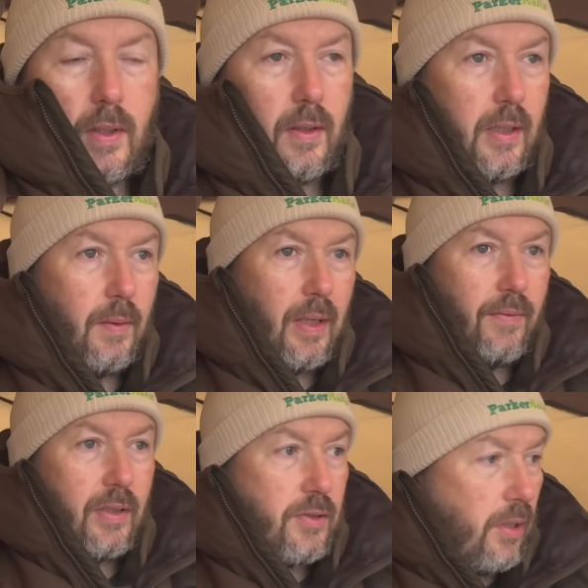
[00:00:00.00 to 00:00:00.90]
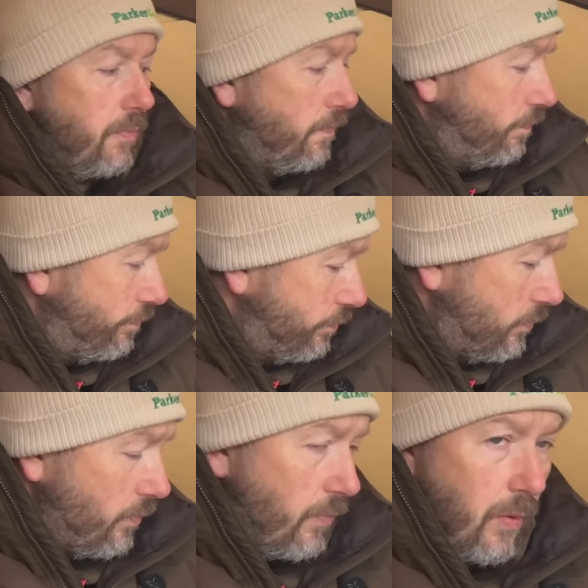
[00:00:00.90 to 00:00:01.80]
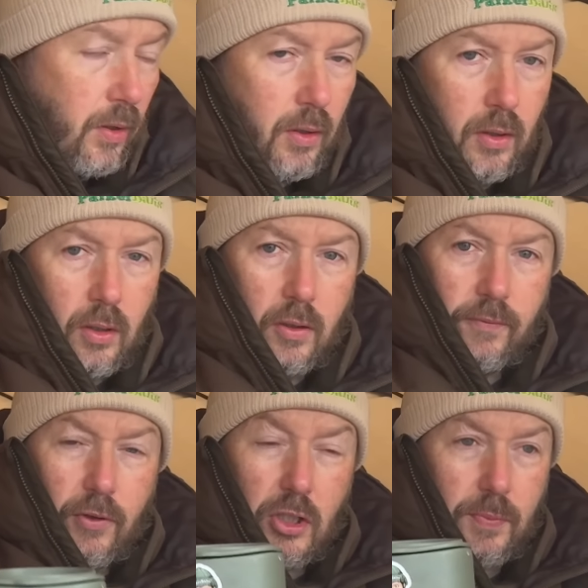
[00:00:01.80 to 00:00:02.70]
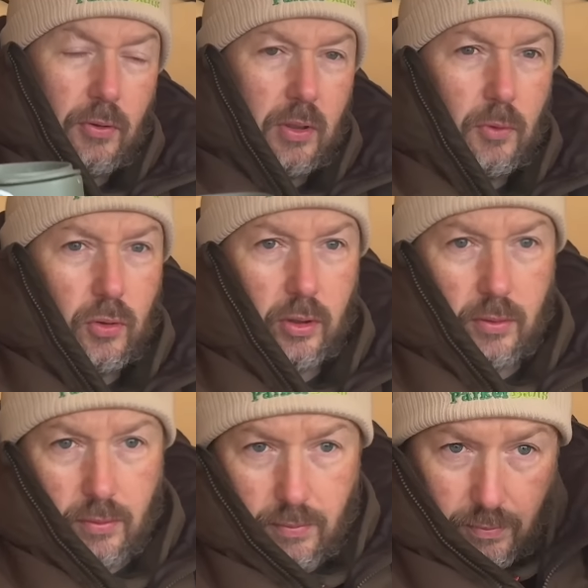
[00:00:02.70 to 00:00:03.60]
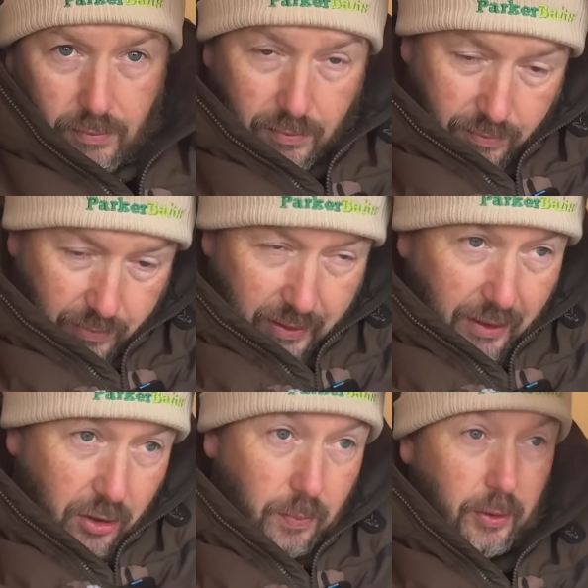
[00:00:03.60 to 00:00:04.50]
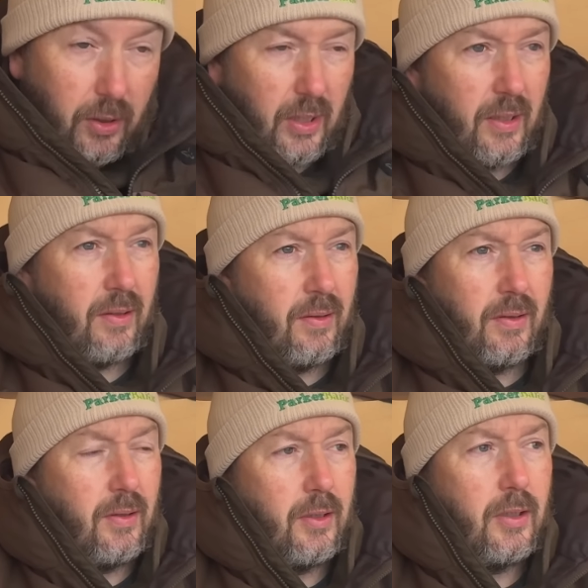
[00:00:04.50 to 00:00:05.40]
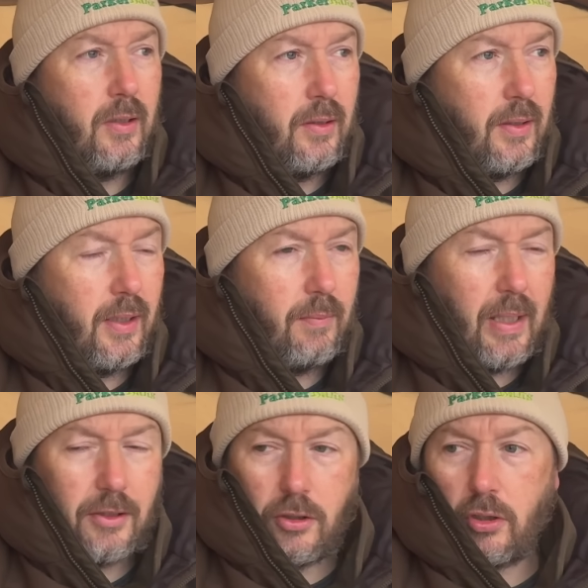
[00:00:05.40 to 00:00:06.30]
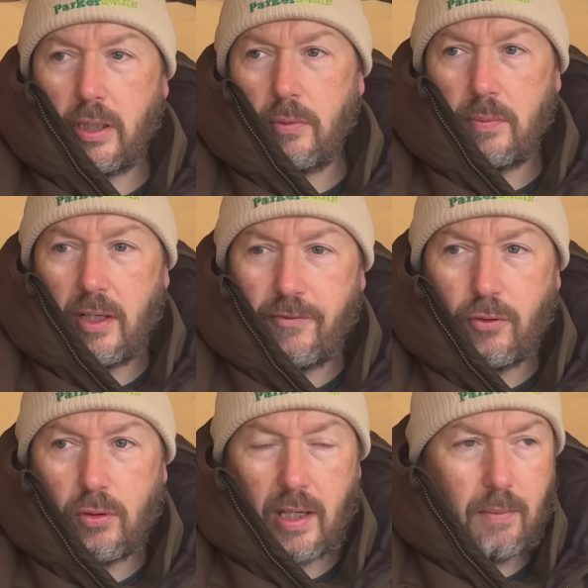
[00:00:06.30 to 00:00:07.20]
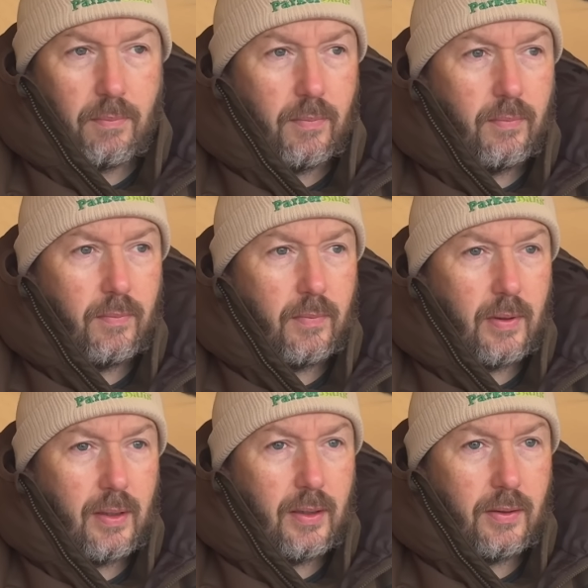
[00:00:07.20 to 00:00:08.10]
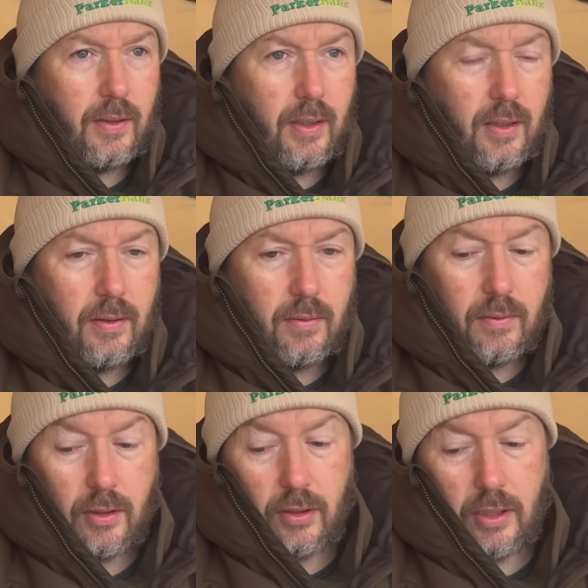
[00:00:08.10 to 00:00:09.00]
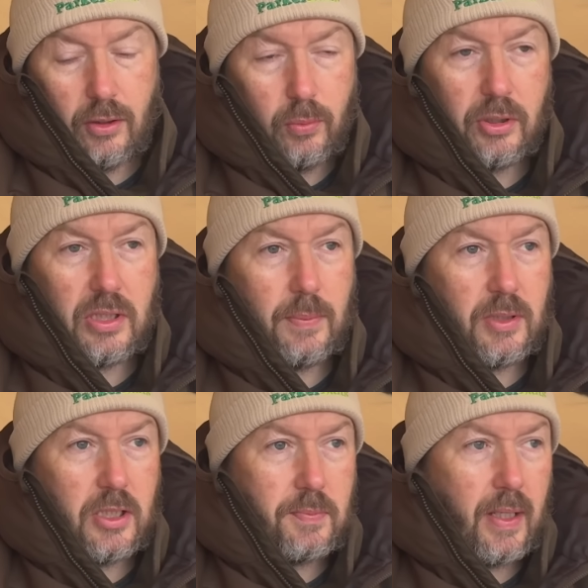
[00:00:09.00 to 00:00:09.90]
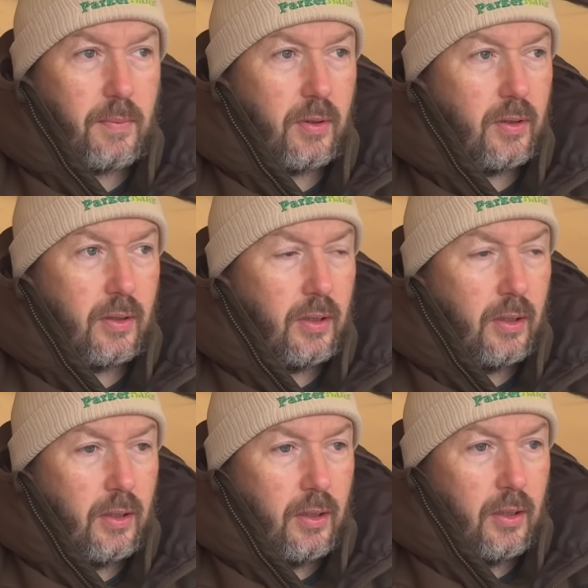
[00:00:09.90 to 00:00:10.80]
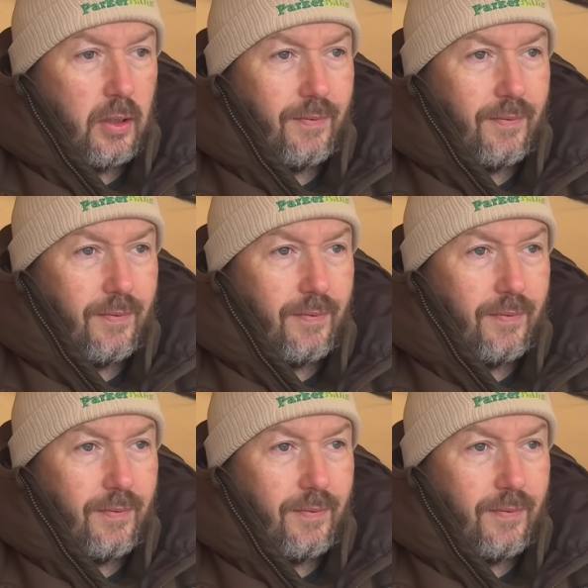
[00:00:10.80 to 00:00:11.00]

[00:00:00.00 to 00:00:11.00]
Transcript: There we have it. So, first brew of the morning. I didn't get up early. I had the dog in with me at 4 AM and he normally sleeps in his bed, but I